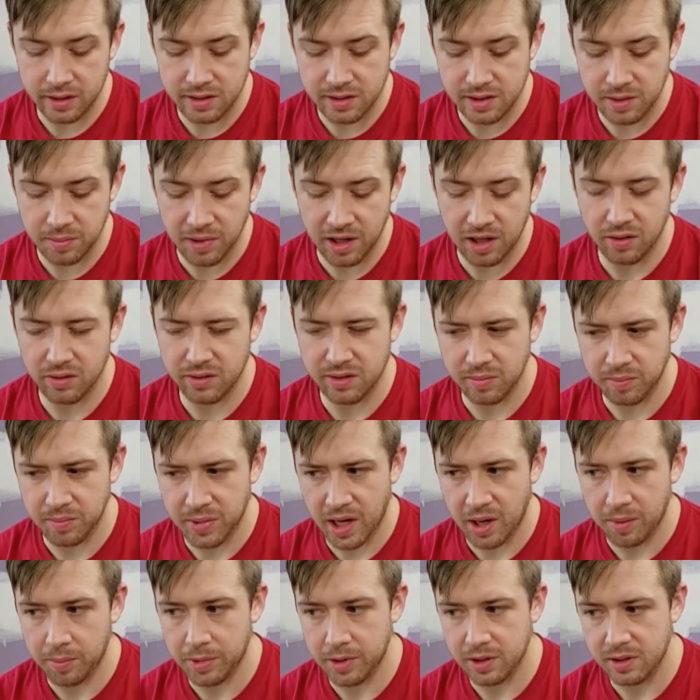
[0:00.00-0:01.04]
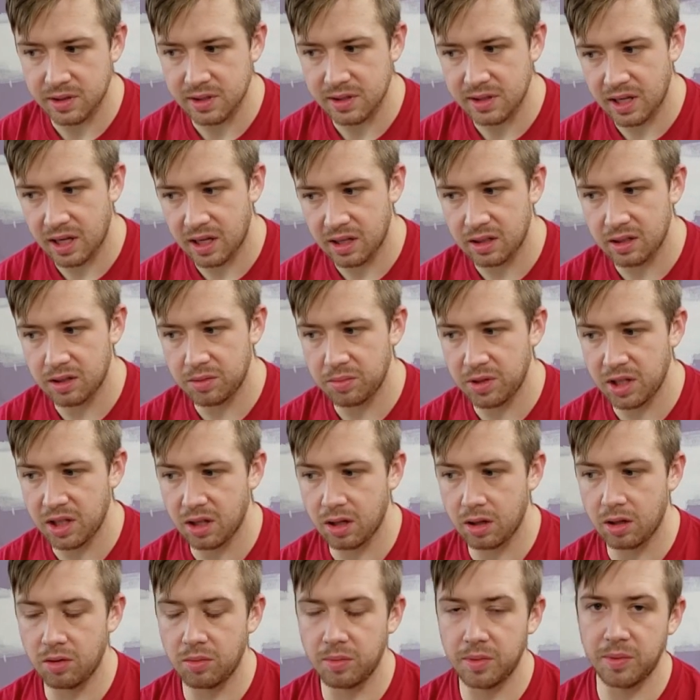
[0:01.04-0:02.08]
Tomatoes and peppers tend to be a
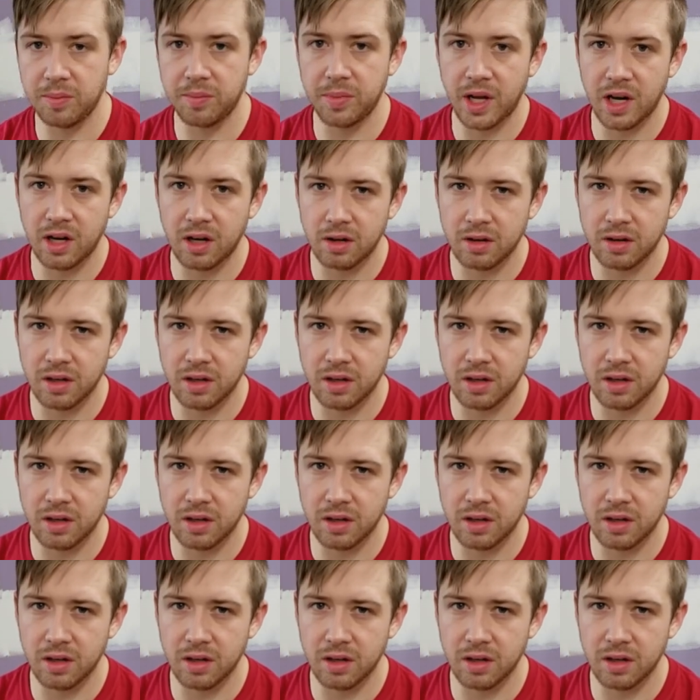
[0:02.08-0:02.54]
little bit better.